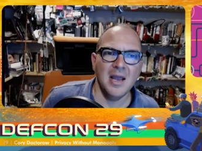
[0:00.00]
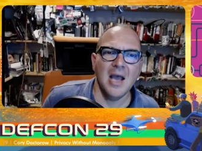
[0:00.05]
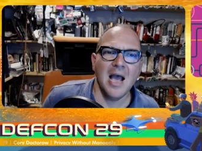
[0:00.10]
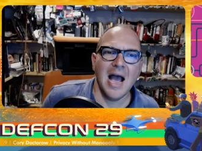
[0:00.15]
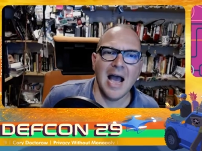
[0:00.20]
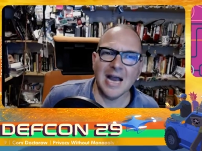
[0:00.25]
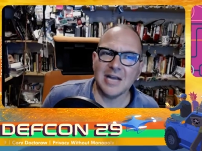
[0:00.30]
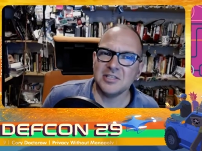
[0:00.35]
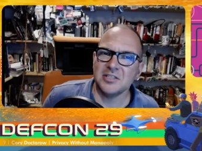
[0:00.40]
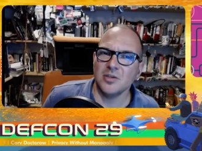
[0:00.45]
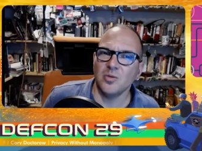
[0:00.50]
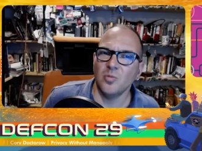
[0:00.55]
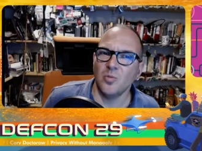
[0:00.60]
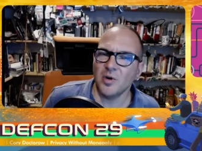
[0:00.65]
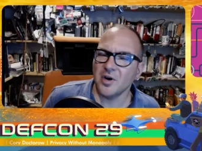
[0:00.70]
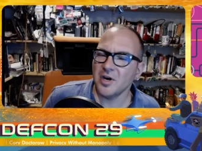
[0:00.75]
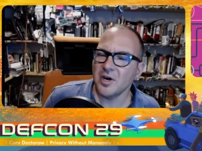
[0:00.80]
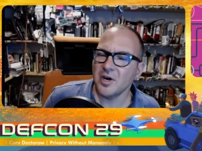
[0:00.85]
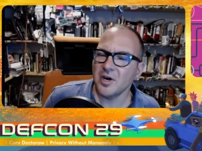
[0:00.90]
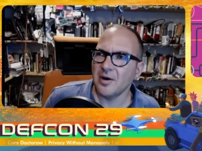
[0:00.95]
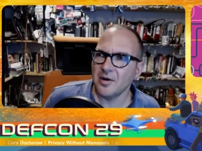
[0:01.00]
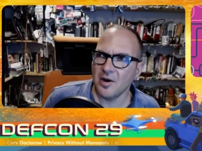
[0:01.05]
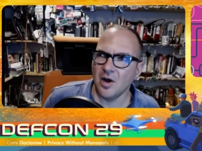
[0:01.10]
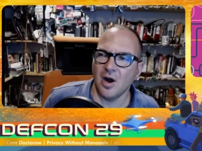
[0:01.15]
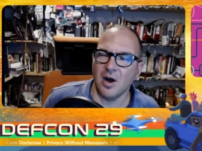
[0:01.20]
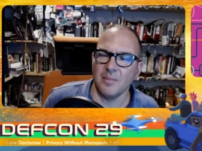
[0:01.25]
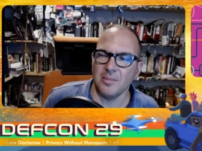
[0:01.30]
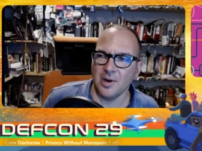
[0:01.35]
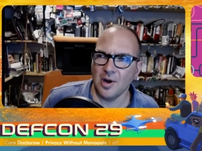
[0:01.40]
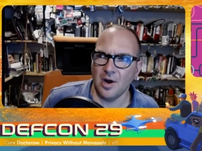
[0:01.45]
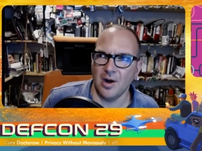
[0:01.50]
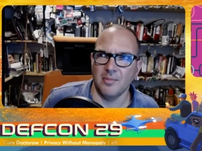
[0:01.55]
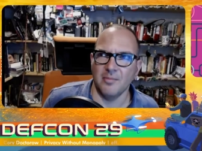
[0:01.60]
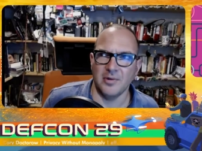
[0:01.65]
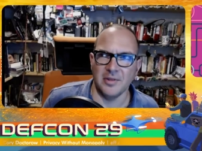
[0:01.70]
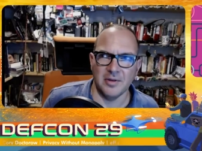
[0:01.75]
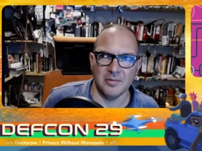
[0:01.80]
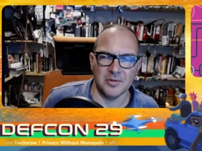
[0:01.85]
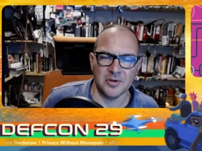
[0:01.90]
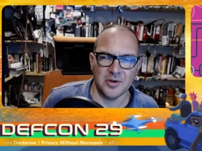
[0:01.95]
had to worry about ComCom when
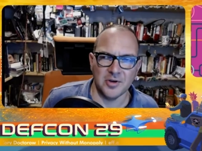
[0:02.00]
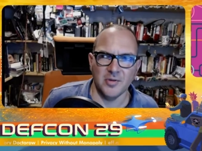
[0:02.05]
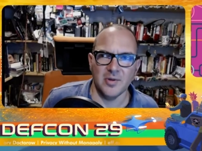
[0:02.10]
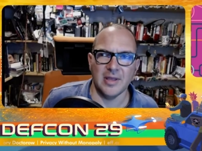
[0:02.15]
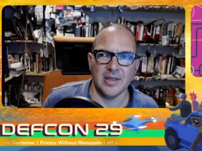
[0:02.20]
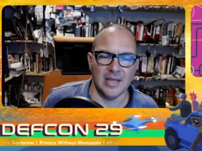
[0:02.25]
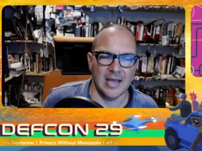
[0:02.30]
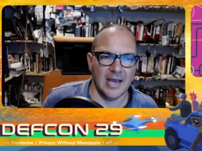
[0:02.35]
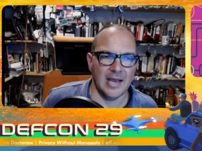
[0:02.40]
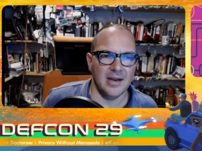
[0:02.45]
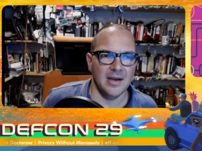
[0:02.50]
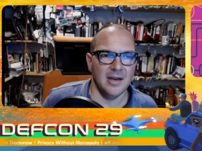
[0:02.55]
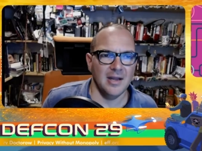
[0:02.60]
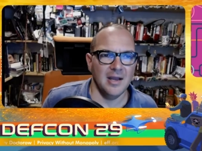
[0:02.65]
they were doing that.